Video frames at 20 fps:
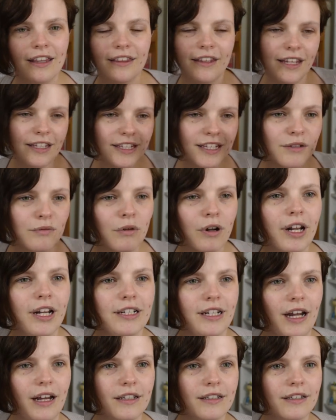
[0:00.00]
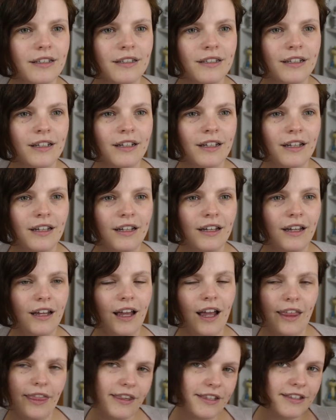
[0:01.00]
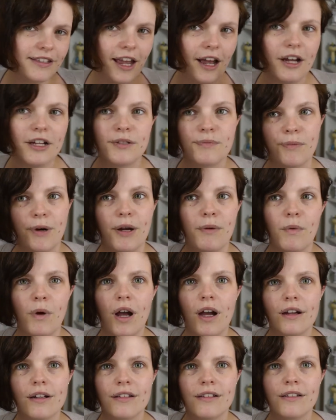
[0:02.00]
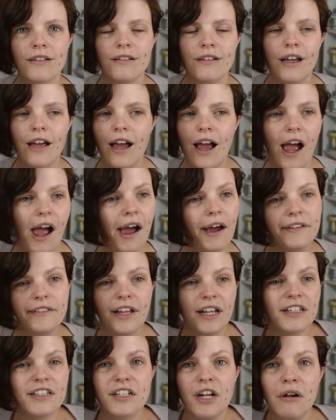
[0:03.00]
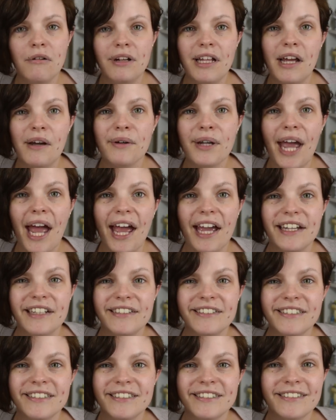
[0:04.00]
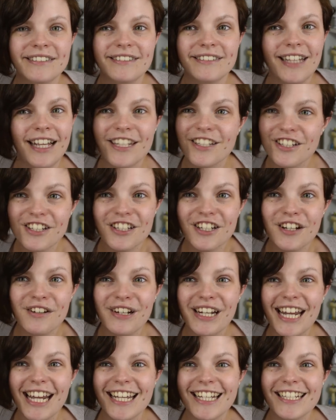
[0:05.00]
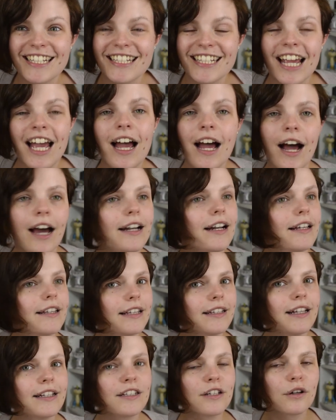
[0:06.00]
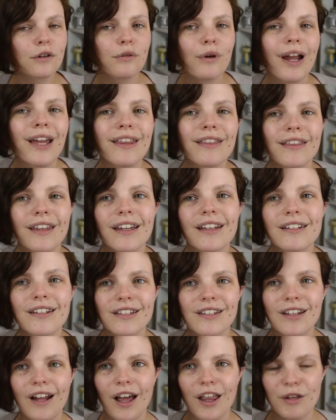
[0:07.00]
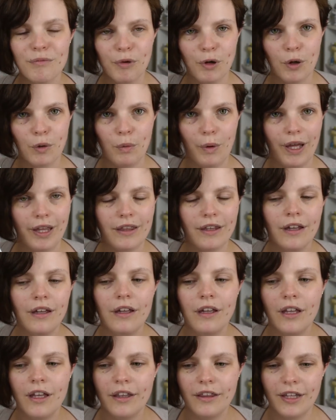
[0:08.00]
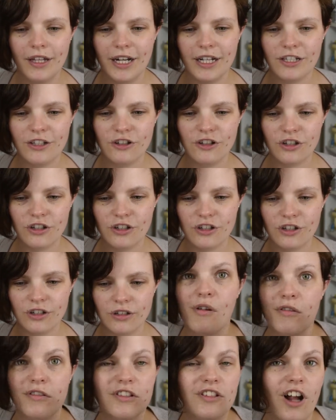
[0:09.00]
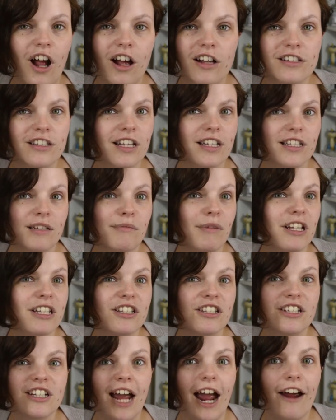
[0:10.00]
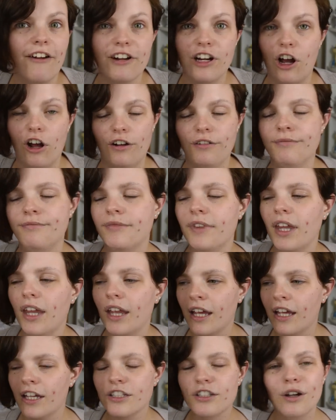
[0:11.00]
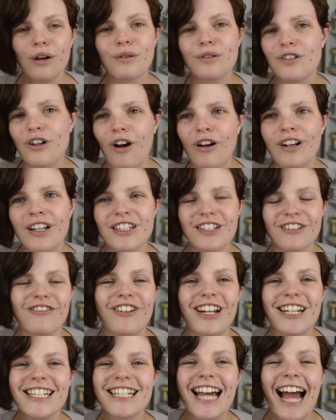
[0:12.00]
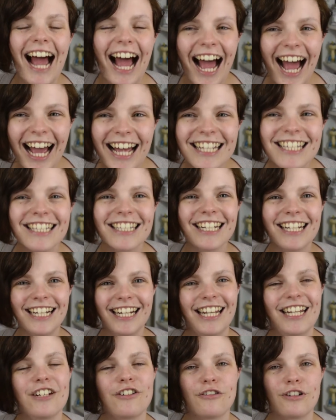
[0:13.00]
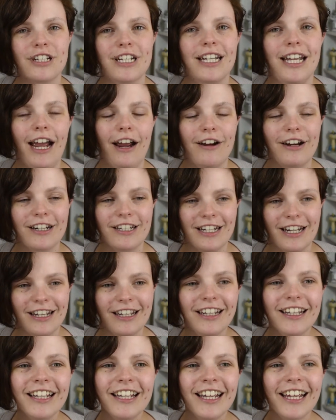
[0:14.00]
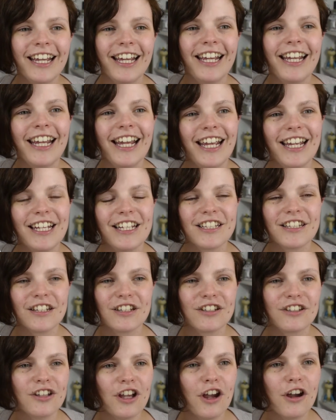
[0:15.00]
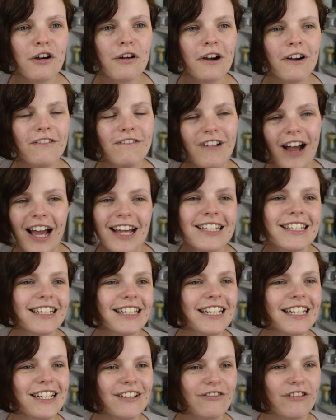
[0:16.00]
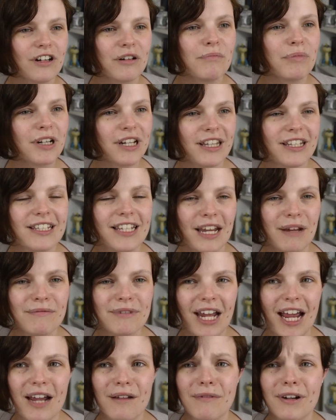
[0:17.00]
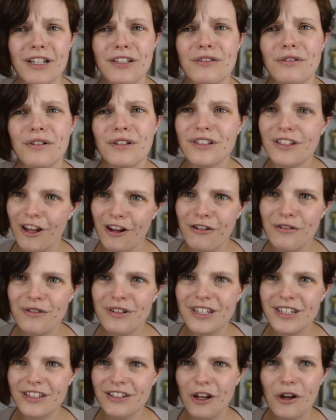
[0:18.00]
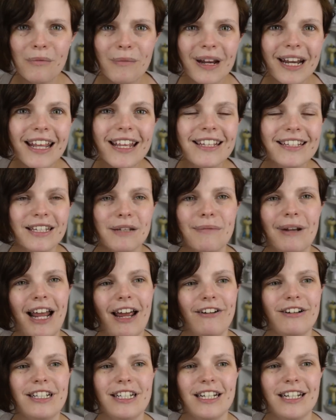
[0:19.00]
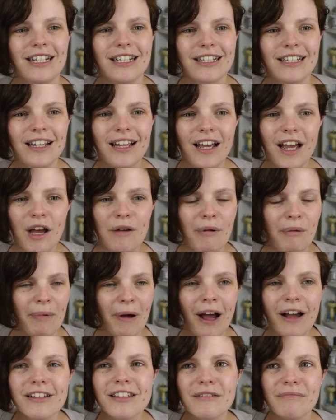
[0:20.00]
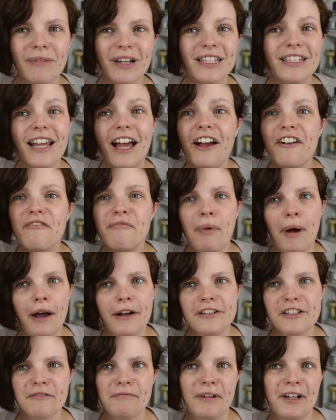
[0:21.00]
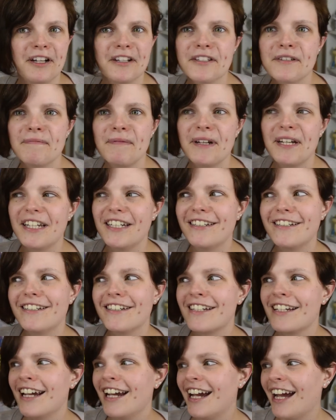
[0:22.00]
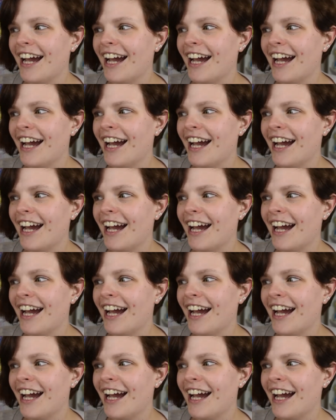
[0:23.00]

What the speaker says: This is what he does. And this is how his brain works. And that's totally okay. That's just who he is. And I think that's a great thing to start the book with. That it's just starts as it means to carry on. So Don is a fantastically interesting character. He is so vastly different, but at the same time I saw so many similarities about parts of myself, parts of my husband,